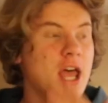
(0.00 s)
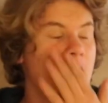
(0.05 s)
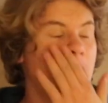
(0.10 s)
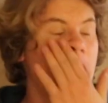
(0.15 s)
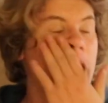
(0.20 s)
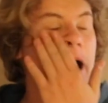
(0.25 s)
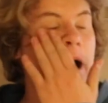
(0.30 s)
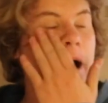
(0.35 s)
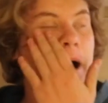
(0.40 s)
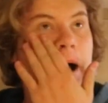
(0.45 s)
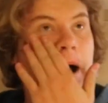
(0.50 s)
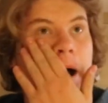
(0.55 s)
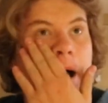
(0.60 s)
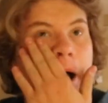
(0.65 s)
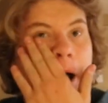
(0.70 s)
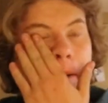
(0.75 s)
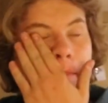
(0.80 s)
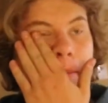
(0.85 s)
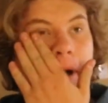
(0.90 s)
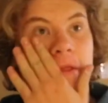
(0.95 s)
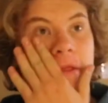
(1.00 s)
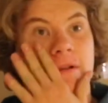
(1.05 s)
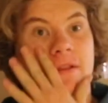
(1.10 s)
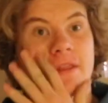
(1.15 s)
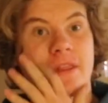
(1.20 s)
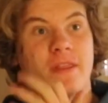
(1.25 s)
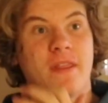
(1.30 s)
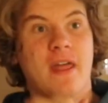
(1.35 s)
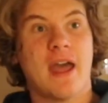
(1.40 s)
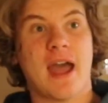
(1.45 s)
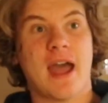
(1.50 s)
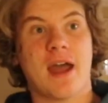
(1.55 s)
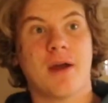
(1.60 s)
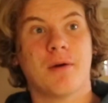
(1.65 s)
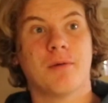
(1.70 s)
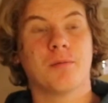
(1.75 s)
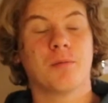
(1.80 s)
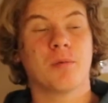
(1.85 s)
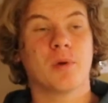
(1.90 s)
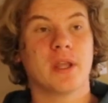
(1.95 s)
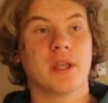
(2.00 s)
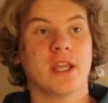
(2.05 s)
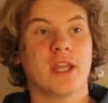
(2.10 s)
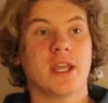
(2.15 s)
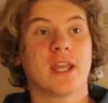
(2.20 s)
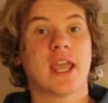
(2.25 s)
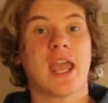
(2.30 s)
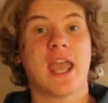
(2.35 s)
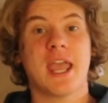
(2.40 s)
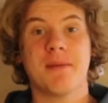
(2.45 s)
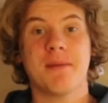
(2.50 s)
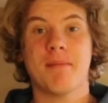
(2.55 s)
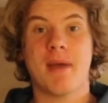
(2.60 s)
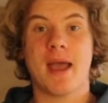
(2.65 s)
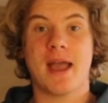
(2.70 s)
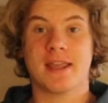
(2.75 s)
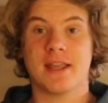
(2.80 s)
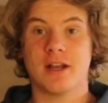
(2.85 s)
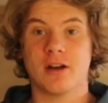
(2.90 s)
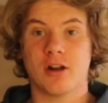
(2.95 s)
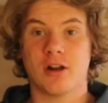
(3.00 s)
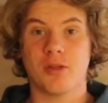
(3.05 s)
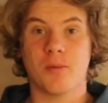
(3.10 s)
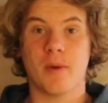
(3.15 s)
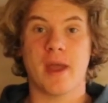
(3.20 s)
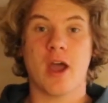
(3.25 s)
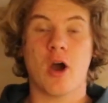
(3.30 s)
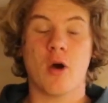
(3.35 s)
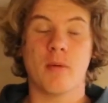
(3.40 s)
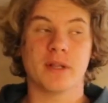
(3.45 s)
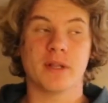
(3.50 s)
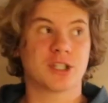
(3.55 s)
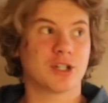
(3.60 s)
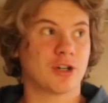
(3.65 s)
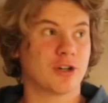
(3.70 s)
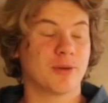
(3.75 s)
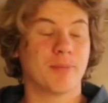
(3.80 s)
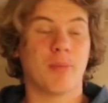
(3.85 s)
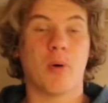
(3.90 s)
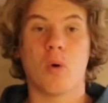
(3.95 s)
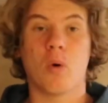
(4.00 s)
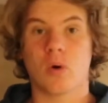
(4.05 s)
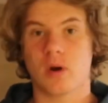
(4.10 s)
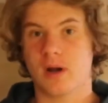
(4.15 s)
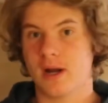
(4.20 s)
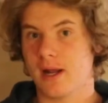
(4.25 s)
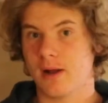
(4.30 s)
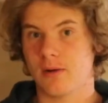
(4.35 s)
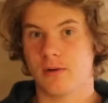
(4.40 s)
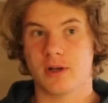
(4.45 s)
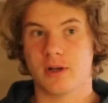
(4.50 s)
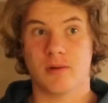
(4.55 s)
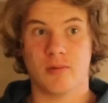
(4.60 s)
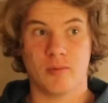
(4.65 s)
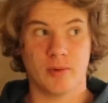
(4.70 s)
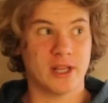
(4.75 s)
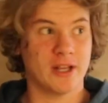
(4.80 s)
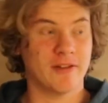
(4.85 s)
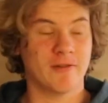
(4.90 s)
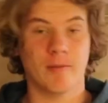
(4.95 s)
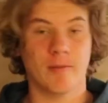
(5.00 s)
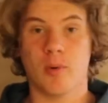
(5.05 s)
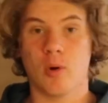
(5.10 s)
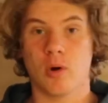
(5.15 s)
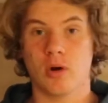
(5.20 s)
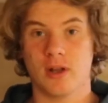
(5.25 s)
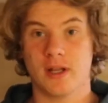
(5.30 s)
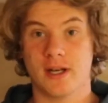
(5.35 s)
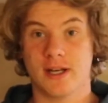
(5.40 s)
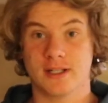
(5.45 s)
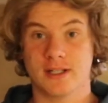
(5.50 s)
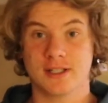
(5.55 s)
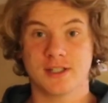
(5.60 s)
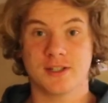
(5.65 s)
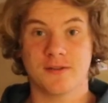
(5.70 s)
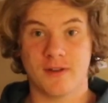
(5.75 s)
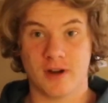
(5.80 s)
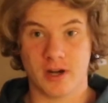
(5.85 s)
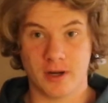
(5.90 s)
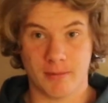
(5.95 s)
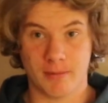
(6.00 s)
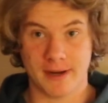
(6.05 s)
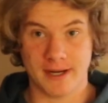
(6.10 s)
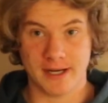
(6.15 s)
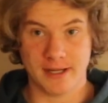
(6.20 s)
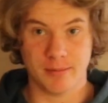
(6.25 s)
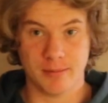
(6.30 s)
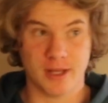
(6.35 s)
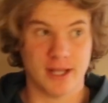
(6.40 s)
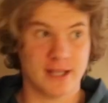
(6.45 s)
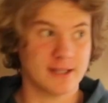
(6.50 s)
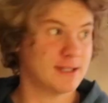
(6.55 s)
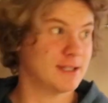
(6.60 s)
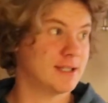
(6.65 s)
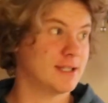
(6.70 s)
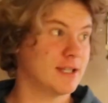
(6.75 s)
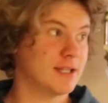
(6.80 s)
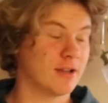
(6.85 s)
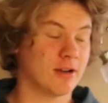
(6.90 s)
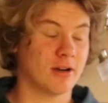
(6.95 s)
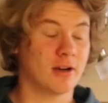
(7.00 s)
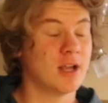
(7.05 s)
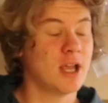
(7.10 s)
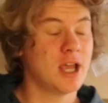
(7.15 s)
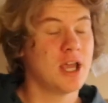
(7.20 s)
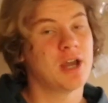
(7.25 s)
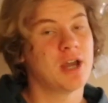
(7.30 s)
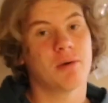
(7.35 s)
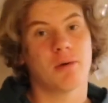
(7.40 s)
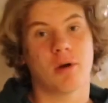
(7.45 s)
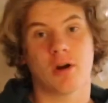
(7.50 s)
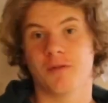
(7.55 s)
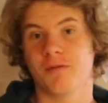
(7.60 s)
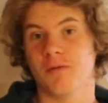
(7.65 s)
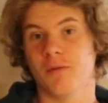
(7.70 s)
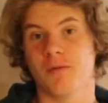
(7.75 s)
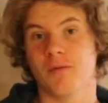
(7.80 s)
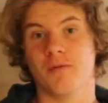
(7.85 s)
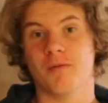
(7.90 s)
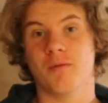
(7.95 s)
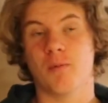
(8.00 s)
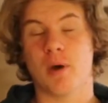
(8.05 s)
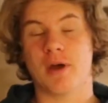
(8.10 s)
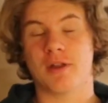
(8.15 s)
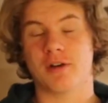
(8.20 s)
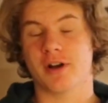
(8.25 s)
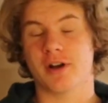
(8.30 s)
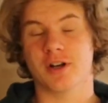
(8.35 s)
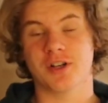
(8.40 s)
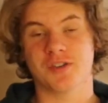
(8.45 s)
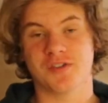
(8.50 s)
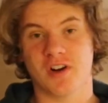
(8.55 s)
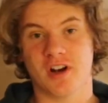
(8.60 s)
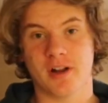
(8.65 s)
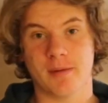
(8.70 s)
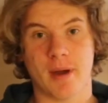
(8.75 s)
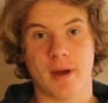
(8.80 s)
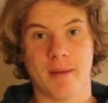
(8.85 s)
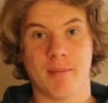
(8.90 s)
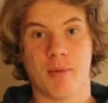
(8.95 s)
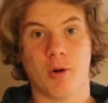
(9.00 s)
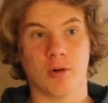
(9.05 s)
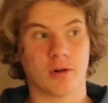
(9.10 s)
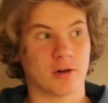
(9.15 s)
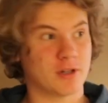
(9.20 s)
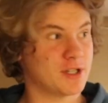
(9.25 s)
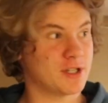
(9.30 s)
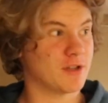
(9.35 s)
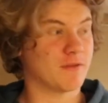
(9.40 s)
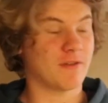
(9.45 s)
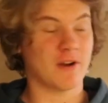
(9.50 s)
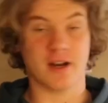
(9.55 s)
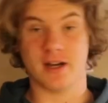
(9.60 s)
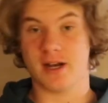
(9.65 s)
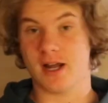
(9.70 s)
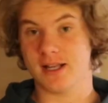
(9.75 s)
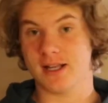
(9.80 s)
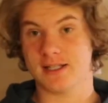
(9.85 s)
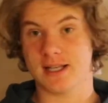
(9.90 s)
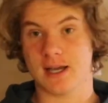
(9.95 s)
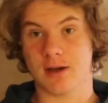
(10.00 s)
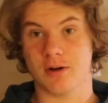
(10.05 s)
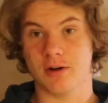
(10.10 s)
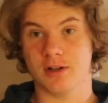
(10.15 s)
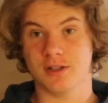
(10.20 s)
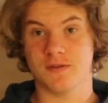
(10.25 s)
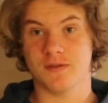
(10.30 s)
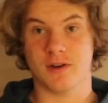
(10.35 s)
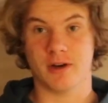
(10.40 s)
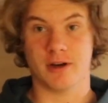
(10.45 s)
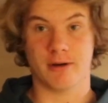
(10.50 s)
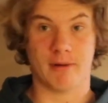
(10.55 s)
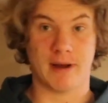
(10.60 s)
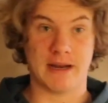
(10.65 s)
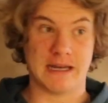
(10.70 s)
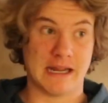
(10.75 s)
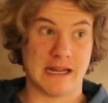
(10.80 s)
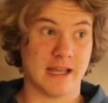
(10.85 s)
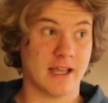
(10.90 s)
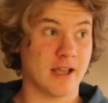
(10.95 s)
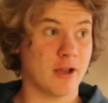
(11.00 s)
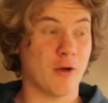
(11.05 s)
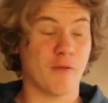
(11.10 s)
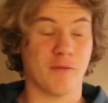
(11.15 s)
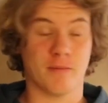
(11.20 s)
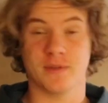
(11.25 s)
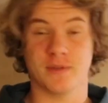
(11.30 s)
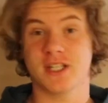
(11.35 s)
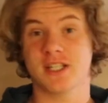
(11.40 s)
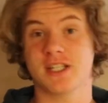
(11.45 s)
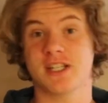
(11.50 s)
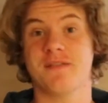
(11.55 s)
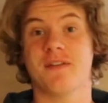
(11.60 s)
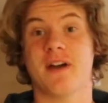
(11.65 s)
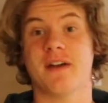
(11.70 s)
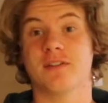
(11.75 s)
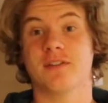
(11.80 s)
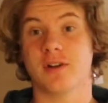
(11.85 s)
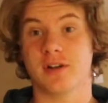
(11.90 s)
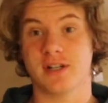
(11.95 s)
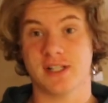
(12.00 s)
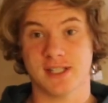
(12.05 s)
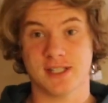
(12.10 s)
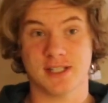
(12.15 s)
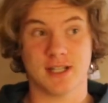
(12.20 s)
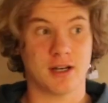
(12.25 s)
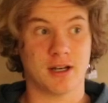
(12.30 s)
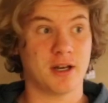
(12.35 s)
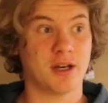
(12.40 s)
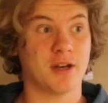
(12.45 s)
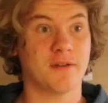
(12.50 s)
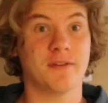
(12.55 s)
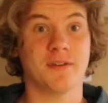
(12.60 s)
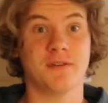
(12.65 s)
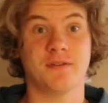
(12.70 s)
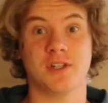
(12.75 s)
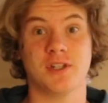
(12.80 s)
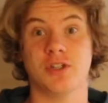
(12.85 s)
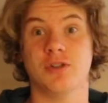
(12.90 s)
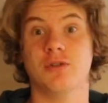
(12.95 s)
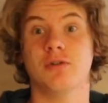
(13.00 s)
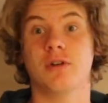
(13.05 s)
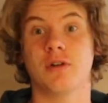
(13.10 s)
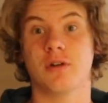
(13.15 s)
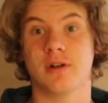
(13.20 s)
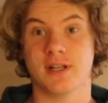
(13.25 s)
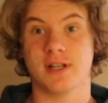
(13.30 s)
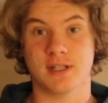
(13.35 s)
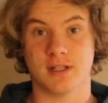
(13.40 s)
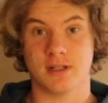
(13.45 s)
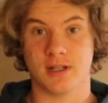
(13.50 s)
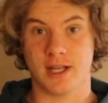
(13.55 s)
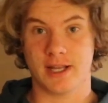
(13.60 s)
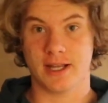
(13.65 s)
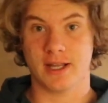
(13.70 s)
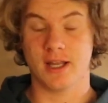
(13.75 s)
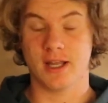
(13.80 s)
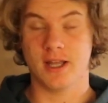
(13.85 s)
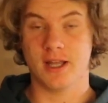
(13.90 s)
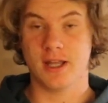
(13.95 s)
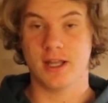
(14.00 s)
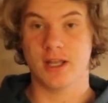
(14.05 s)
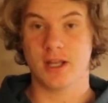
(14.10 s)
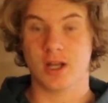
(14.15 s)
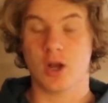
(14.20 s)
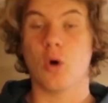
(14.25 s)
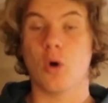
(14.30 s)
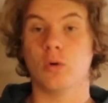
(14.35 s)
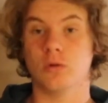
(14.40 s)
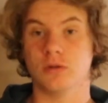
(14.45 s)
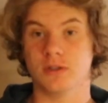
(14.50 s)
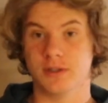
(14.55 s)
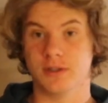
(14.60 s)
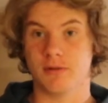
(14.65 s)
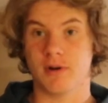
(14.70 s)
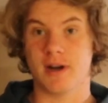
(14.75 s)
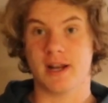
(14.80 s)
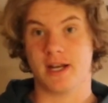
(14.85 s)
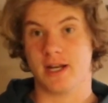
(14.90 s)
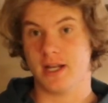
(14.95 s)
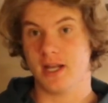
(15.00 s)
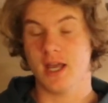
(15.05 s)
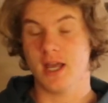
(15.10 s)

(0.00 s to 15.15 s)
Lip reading: Other than that, we came back here, and on the way home it started to pour down. We live in Portland, as it's a very rainy place. It's either, our weather here is very bipolar. It's either very nice out or it's very rainy. It can go from 65 degrees and sunny to 52 degrees and like cold and rainy.